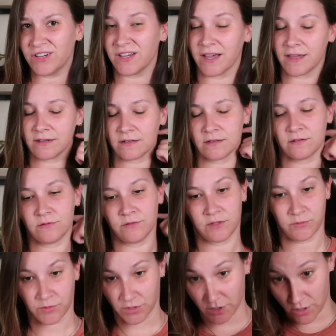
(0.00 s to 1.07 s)
I don't really
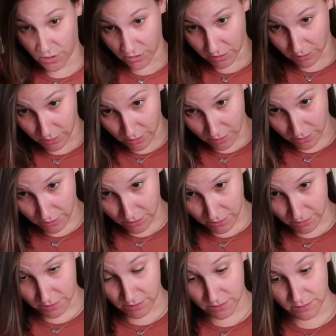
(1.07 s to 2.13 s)
want to call it a look
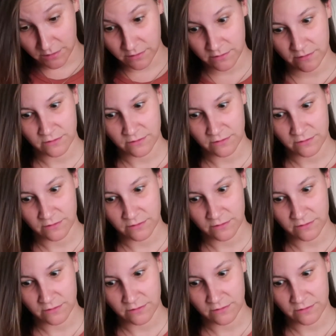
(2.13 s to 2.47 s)
because